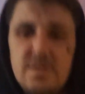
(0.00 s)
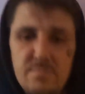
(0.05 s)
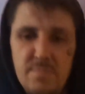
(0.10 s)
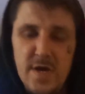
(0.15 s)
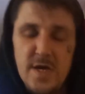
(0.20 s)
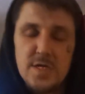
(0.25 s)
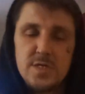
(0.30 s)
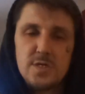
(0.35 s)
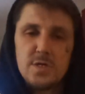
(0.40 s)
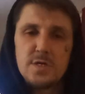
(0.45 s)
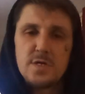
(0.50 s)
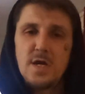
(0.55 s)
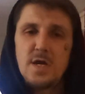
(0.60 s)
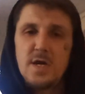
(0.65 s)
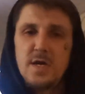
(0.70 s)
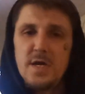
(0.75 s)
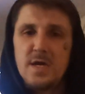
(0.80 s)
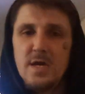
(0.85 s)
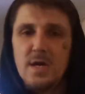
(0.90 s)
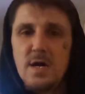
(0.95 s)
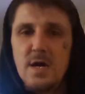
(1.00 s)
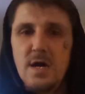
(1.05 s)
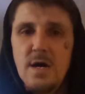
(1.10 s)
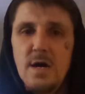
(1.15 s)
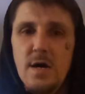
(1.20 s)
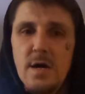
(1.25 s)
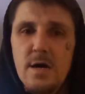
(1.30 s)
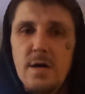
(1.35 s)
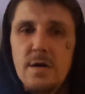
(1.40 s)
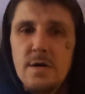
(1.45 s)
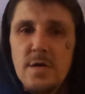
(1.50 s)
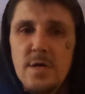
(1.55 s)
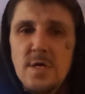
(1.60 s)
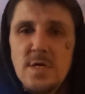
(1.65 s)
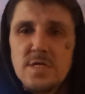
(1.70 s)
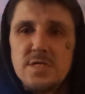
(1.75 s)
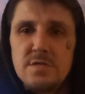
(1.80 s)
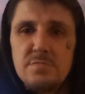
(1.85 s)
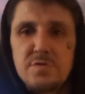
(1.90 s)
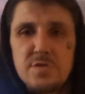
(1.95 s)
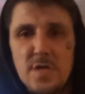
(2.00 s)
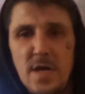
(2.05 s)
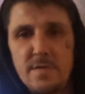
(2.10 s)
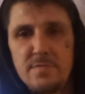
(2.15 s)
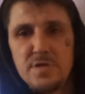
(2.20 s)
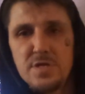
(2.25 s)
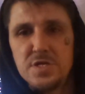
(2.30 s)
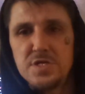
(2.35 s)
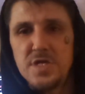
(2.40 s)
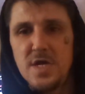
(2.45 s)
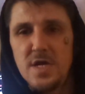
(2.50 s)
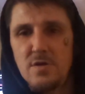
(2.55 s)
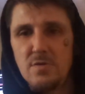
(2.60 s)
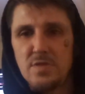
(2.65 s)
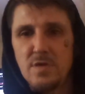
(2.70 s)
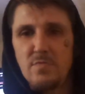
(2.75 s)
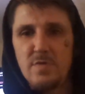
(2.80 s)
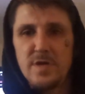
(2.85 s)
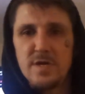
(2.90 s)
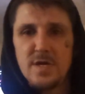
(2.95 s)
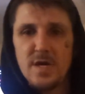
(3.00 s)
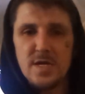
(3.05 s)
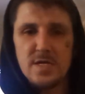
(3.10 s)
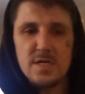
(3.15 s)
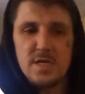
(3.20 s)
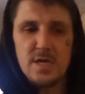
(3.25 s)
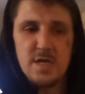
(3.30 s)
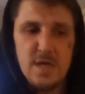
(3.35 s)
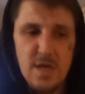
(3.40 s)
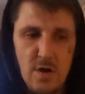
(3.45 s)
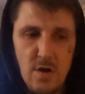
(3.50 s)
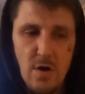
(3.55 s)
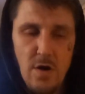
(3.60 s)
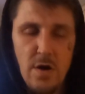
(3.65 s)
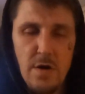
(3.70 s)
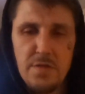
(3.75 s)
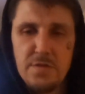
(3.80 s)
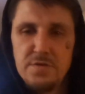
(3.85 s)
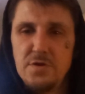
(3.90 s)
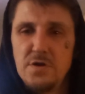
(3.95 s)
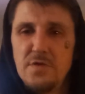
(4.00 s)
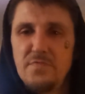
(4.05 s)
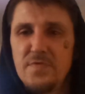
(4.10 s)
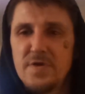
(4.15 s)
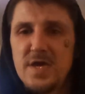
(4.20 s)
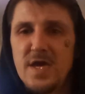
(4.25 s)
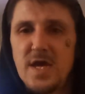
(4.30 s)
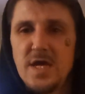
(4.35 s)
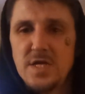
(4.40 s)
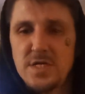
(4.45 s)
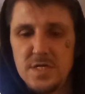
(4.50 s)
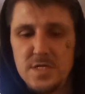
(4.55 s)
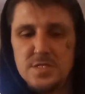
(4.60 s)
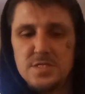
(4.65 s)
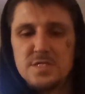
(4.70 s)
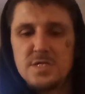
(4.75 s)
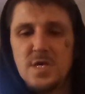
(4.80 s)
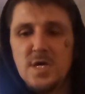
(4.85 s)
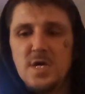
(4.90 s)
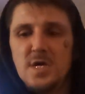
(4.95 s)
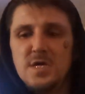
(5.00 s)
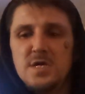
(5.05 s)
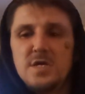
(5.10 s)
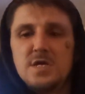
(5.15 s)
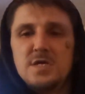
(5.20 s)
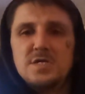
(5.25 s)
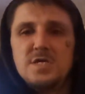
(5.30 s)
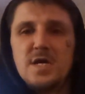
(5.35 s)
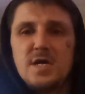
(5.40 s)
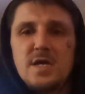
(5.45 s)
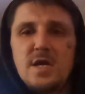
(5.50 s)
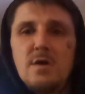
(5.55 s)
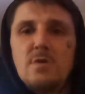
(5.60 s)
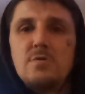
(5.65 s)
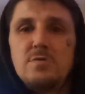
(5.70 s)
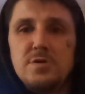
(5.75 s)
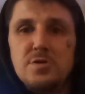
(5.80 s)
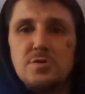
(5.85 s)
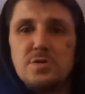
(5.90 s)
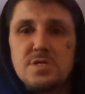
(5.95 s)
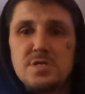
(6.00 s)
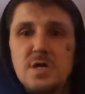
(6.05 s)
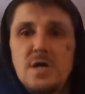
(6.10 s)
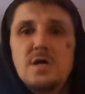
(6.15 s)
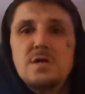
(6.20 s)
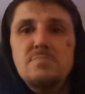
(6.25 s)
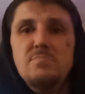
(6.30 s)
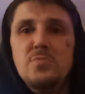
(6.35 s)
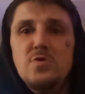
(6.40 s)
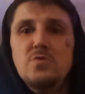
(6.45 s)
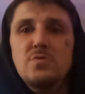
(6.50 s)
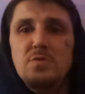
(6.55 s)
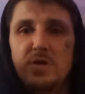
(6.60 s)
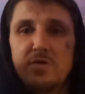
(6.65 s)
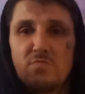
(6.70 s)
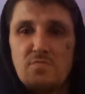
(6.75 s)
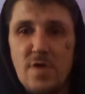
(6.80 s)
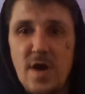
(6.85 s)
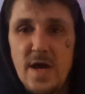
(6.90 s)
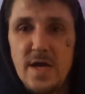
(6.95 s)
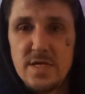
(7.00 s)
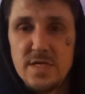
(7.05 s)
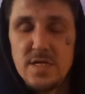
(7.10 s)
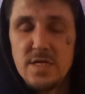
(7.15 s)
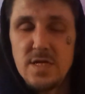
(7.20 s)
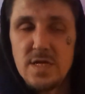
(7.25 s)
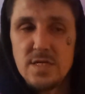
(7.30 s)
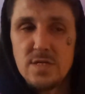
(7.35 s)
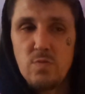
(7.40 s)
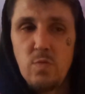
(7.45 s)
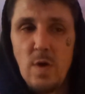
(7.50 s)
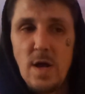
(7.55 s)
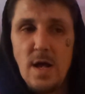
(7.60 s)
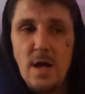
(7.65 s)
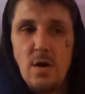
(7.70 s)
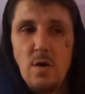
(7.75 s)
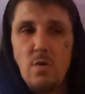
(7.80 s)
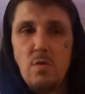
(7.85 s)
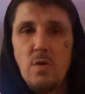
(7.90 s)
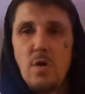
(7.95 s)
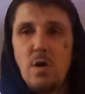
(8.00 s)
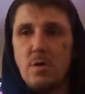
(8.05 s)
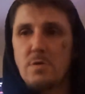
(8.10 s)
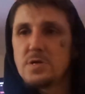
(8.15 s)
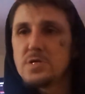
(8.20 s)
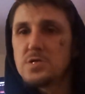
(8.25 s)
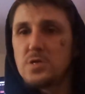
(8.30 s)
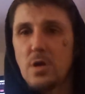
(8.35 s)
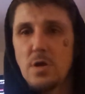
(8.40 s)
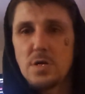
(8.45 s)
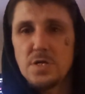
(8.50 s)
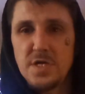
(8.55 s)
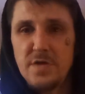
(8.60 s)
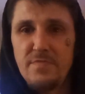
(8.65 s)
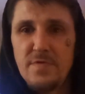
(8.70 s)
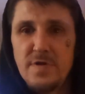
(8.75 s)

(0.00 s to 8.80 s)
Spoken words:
And make sure to subscribe to the channel. That way you guys can get all the notifications. You can check out your sun, moon, and rising as well. Our astrology